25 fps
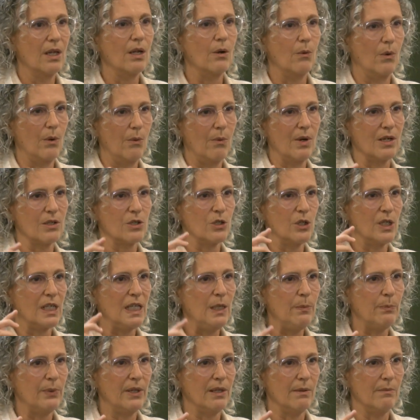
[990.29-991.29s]
We want to
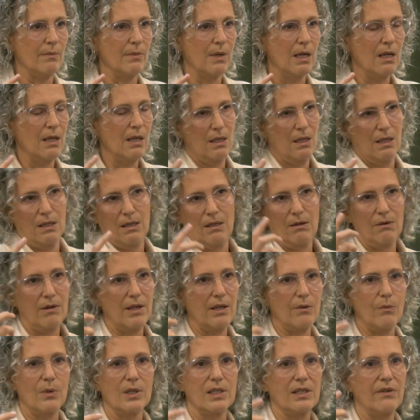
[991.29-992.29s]
keep them,
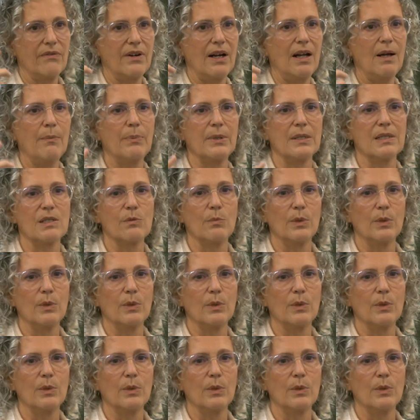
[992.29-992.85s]
okay, whatever happens,